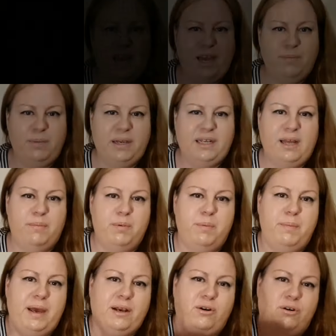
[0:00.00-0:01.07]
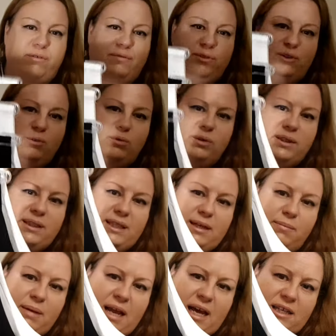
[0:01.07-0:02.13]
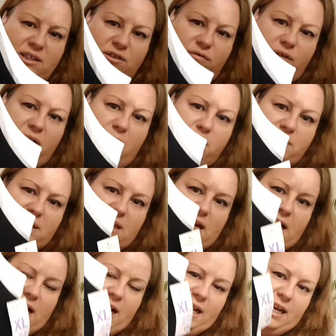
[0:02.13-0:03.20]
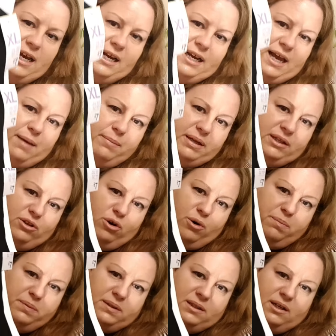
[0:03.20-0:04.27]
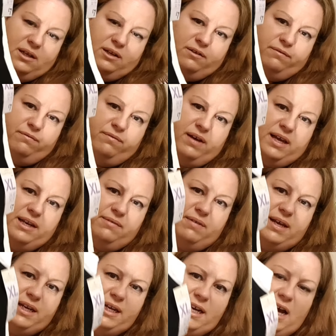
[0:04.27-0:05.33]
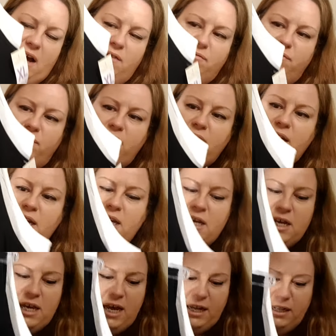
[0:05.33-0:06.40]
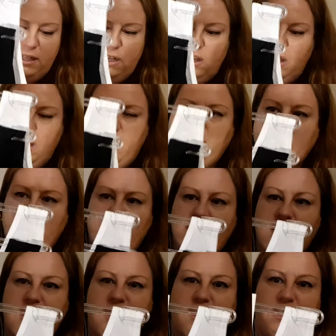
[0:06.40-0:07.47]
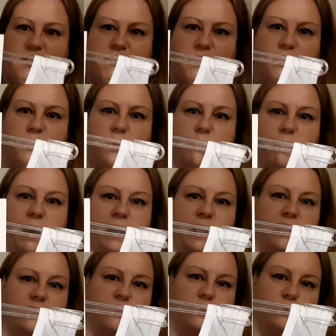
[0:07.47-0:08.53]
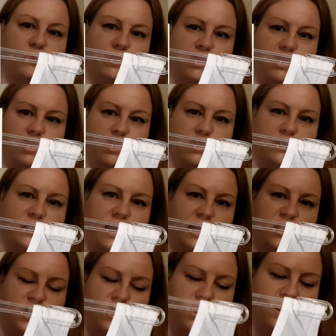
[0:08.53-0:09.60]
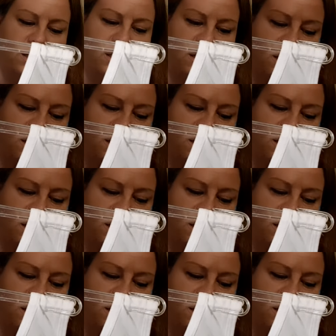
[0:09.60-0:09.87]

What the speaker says: I picked up a pack of two seamless wrap style cami tops, very comfy, and actually this is from the parenthood section.